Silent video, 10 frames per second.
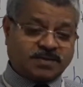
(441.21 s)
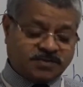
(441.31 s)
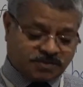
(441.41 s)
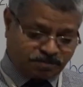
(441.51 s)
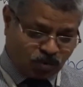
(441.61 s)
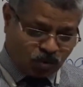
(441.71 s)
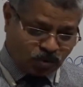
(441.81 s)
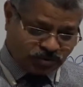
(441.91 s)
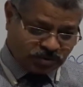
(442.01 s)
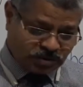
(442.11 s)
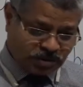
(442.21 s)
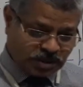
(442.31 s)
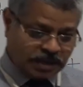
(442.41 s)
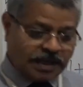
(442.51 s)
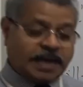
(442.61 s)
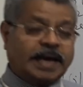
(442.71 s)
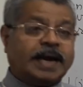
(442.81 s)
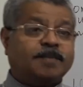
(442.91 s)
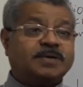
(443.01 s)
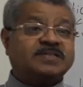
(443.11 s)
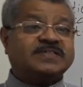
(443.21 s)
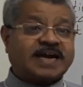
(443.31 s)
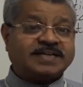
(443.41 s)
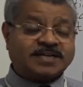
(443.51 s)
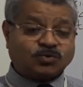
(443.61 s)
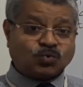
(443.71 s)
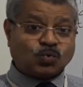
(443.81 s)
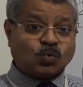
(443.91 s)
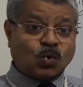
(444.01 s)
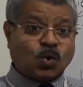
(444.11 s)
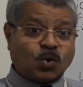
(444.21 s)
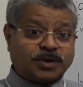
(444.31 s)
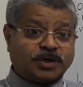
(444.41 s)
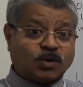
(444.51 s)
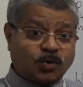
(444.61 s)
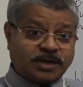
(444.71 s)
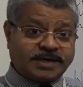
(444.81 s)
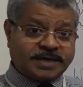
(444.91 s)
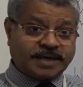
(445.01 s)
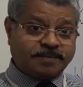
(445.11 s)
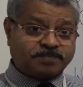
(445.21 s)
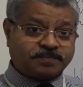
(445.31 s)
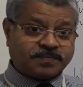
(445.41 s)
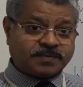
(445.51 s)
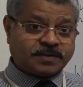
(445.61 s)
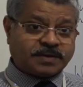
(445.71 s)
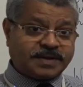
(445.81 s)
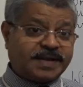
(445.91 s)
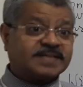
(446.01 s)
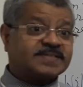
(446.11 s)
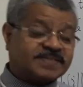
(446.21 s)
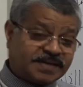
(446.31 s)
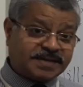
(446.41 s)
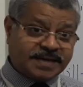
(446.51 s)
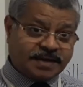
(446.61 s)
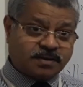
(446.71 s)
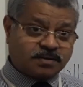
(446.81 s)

Suppose I have decided to go on a holiday next Sunday.